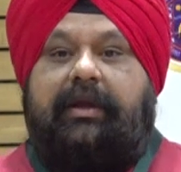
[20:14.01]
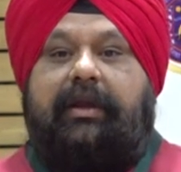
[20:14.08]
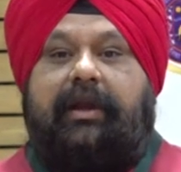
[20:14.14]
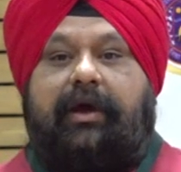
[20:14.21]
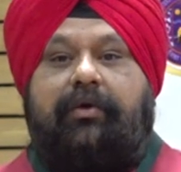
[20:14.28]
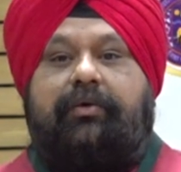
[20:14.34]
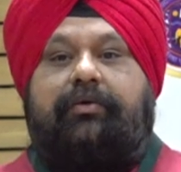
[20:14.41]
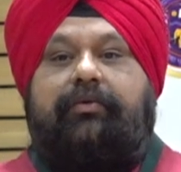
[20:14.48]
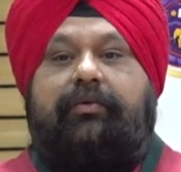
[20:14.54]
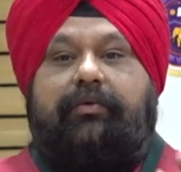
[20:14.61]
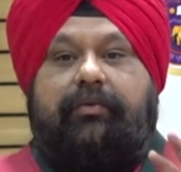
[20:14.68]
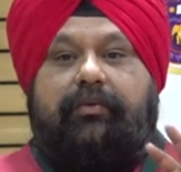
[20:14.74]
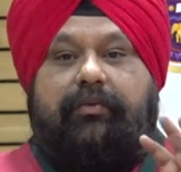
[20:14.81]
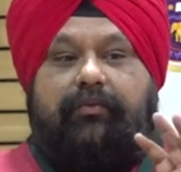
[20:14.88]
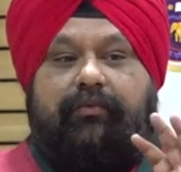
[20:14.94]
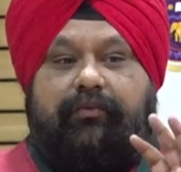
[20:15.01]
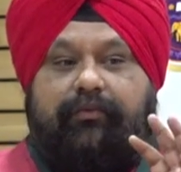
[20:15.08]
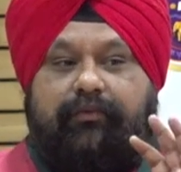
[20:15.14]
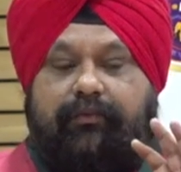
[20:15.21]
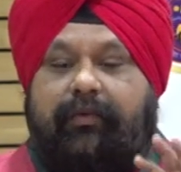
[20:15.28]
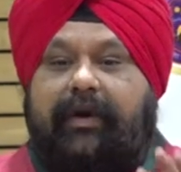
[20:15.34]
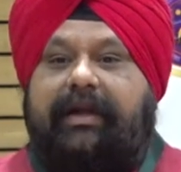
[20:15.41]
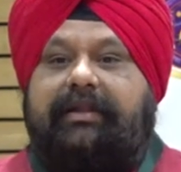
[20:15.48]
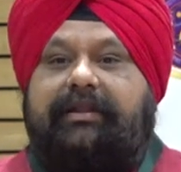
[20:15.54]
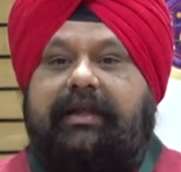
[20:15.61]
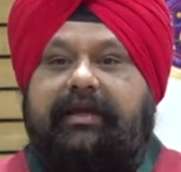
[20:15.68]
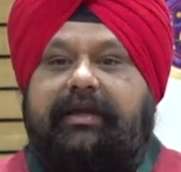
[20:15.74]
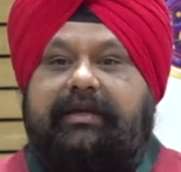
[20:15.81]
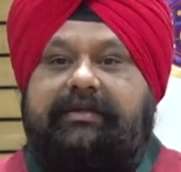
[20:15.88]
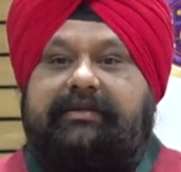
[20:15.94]
Now, one
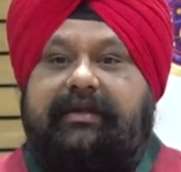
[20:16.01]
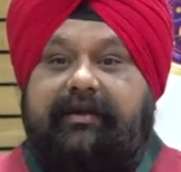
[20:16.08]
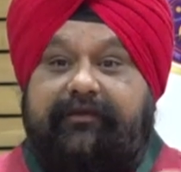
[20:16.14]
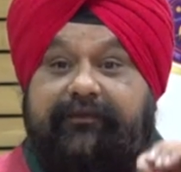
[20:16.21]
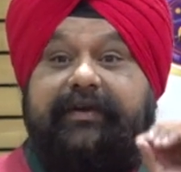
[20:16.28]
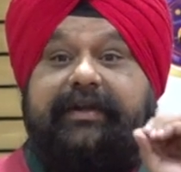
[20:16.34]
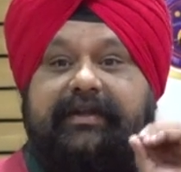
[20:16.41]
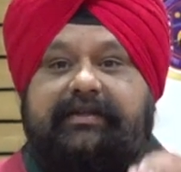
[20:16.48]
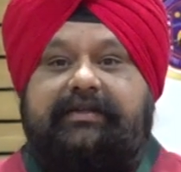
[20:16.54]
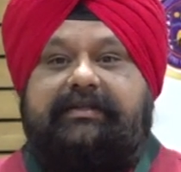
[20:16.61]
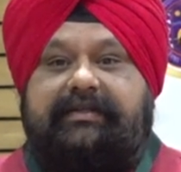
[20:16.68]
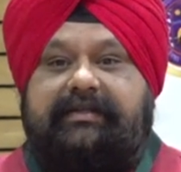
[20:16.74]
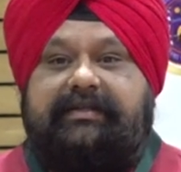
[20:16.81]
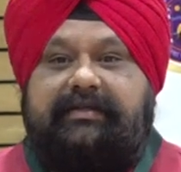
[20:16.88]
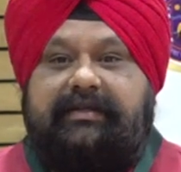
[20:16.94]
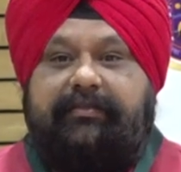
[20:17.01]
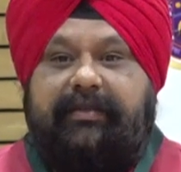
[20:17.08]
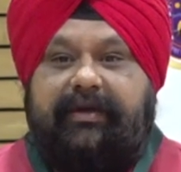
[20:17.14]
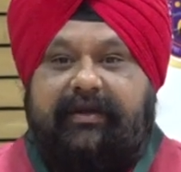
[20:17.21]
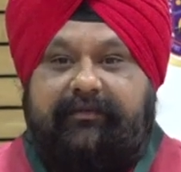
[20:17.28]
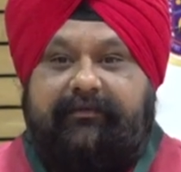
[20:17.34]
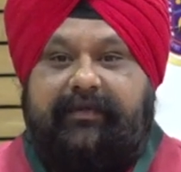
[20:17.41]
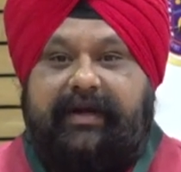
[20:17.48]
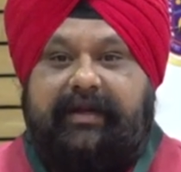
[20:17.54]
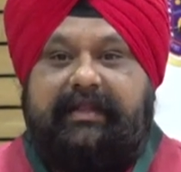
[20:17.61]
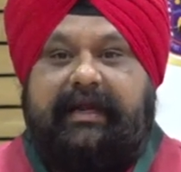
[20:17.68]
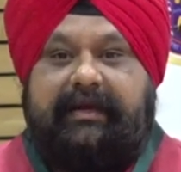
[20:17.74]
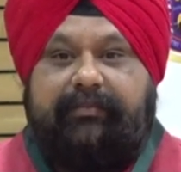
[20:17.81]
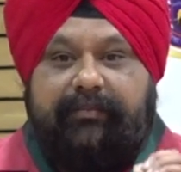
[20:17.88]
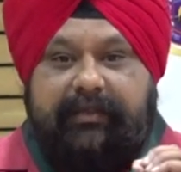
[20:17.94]
thing is, if it is a systemic effect,
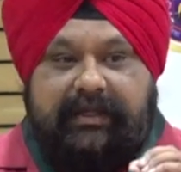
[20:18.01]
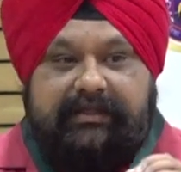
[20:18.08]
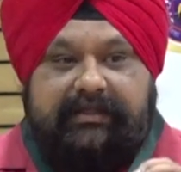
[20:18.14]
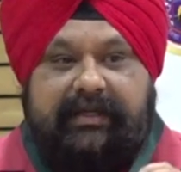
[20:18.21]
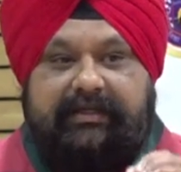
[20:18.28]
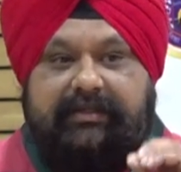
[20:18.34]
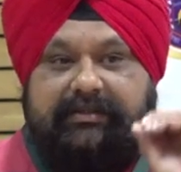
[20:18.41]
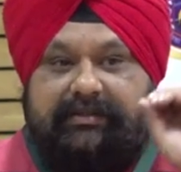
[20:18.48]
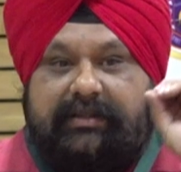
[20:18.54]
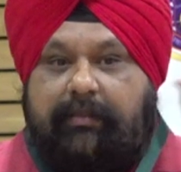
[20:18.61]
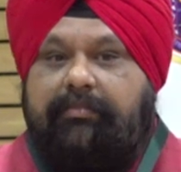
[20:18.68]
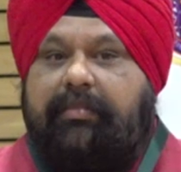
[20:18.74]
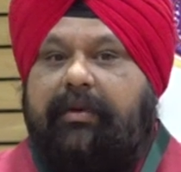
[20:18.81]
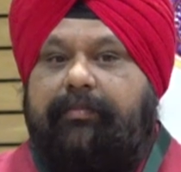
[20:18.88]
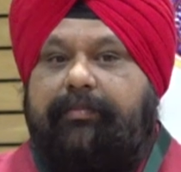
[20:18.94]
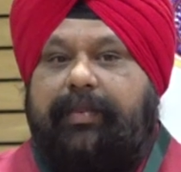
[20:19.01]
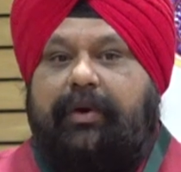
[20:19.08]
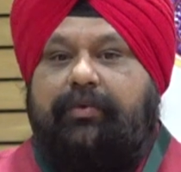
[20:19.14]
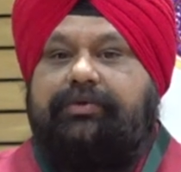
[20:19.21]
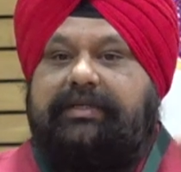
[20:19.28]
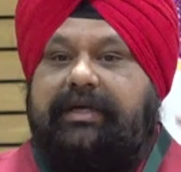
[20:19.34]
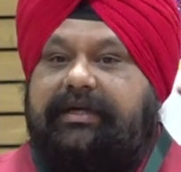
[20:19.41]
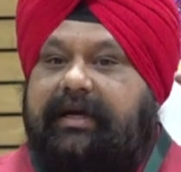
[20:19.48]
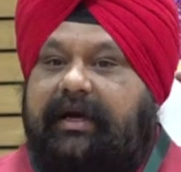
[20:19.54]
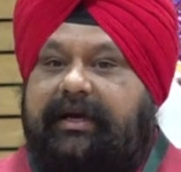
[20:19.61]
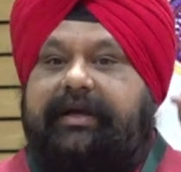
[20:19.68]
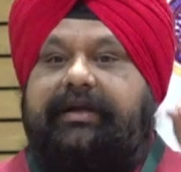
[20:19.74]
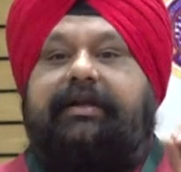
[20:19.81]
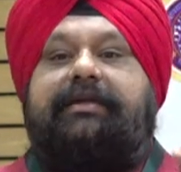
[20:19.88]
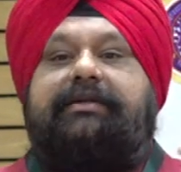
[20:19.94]
that means that some compounds are
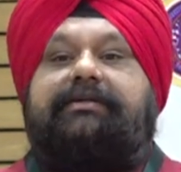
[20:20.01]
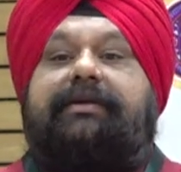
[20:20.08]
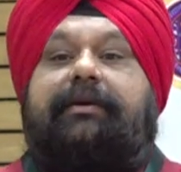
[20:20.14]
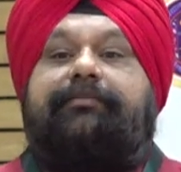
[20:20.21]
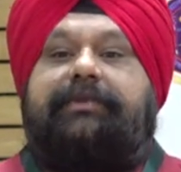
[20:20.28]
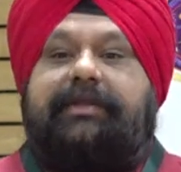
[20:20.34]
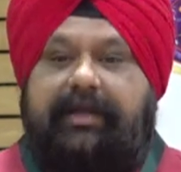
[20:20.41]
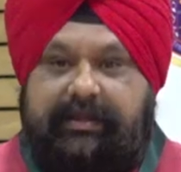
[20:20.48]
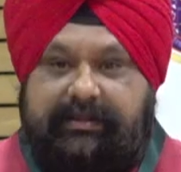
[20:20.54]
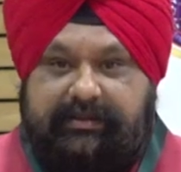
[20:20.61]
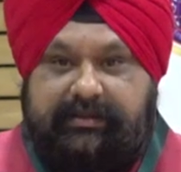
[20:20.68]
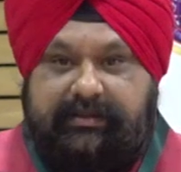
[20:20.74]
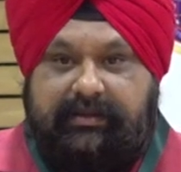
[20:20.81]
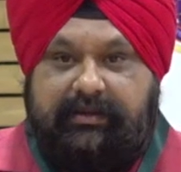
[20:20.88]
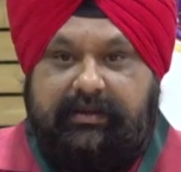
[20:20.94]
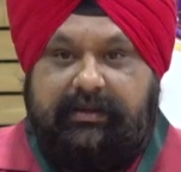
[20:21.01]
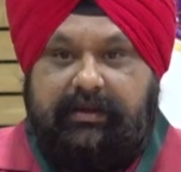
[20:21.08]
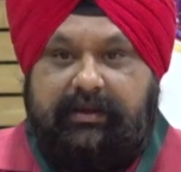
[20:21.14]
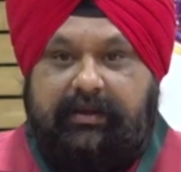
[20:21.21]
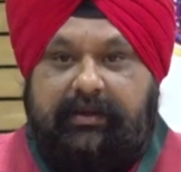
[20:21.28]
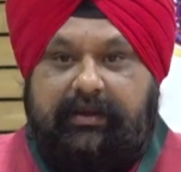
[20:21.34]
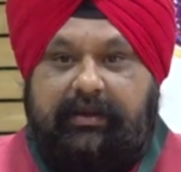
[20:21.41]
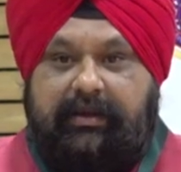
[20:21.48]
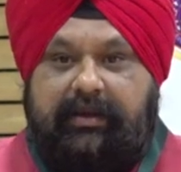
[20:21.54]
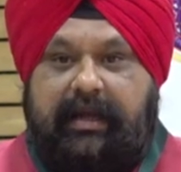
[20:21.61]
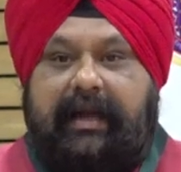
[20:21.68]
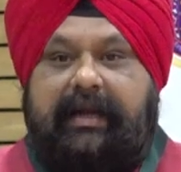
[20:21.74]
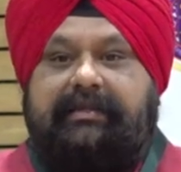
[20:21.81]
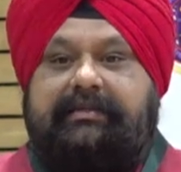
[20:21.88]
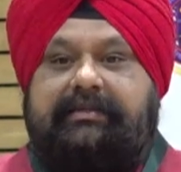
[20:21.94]
targeting some things,
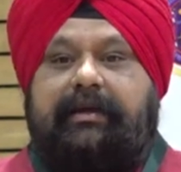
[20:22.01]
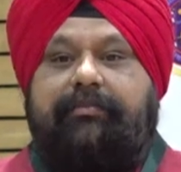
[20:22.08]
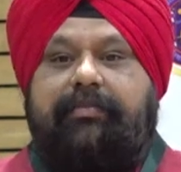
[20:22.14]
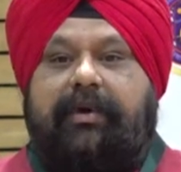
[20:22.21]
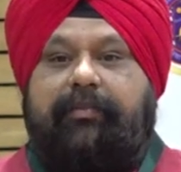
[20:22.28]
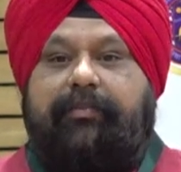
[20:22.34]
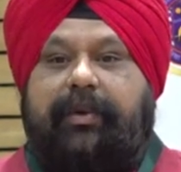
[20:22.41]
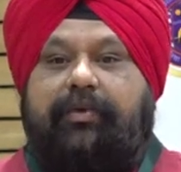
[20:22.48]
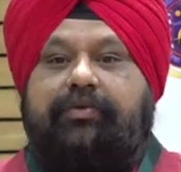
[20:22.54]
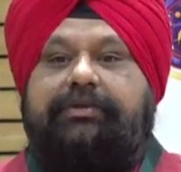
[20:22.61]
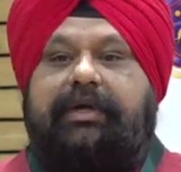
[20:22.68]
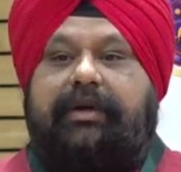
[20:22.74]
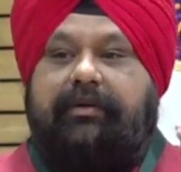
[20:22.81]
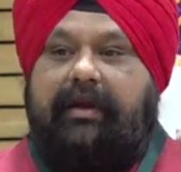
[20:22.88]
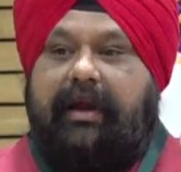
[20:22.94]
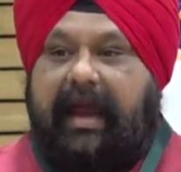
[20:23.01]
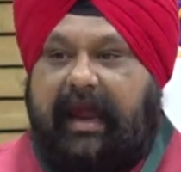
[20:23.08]
and some compounds are